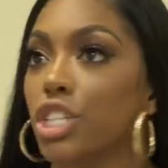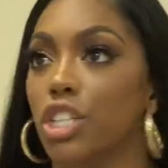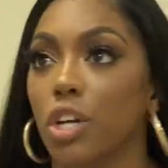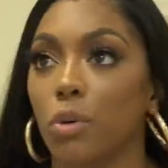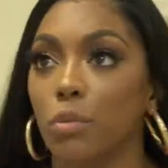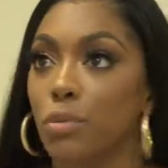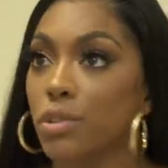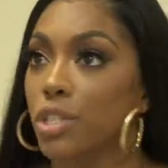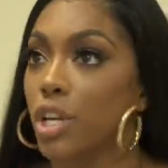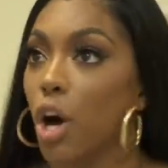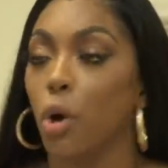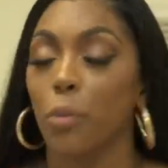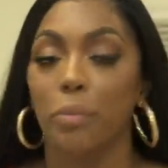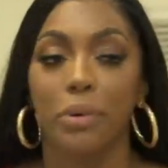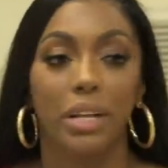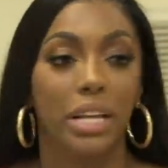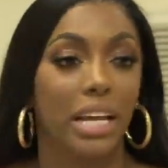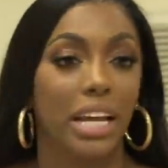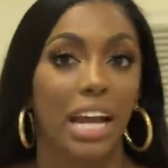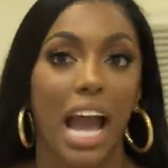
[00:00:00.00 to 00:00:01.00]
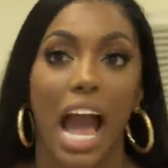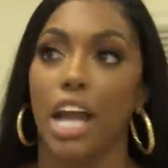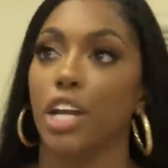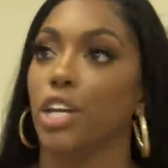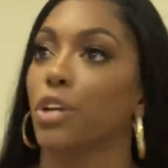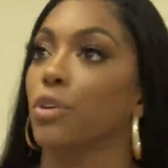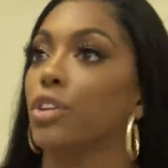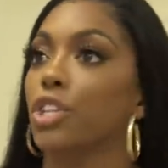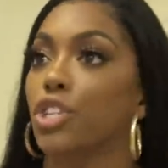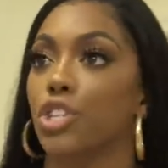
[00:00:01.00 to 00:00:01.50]
the showroom was opening. I
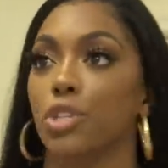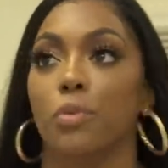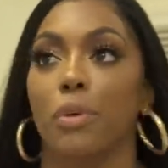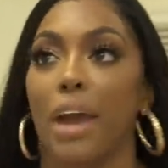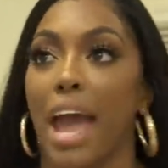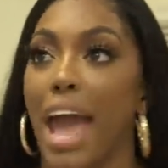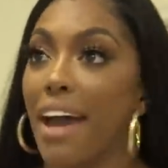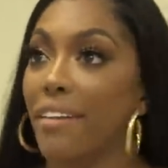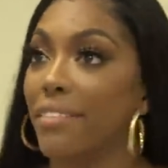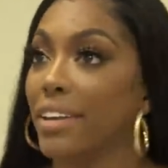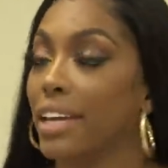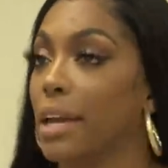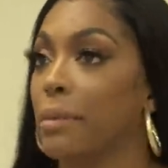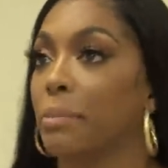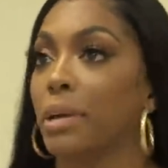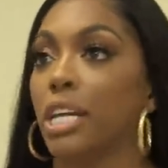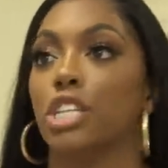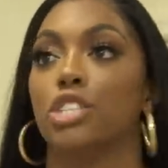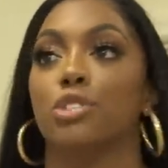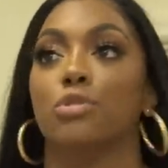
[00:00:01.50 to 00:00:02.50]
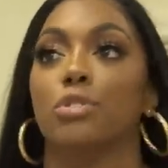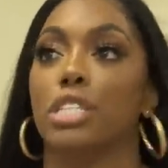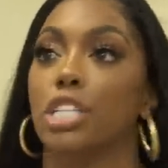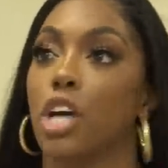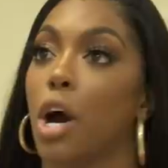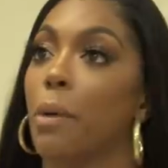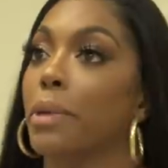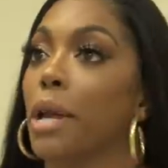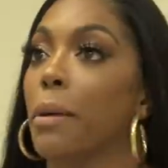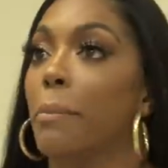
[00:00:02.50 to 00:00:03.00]
knew that you were having it because you it
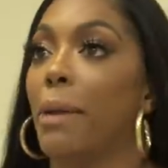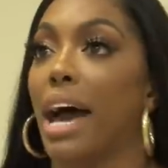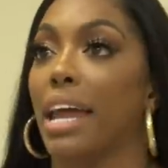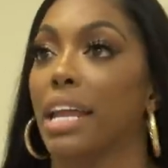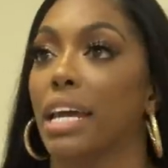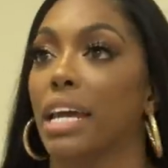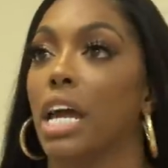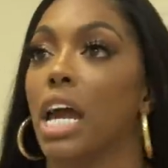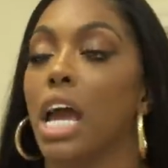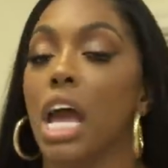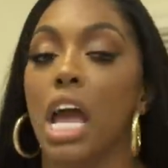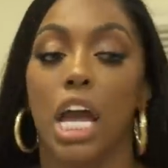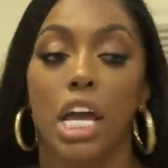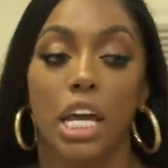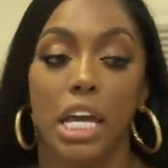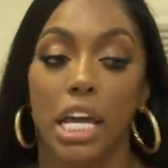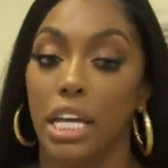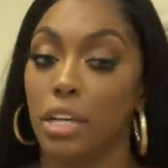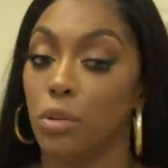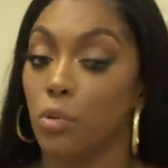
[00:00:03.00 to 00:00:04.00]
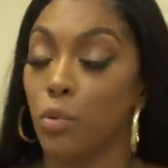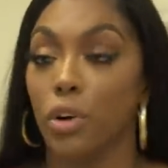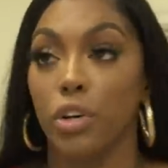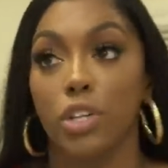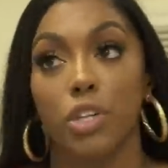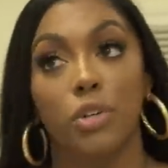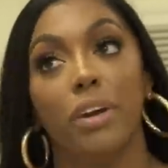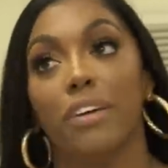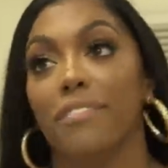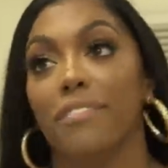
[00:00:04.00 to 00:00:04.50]
told me about it. And well, you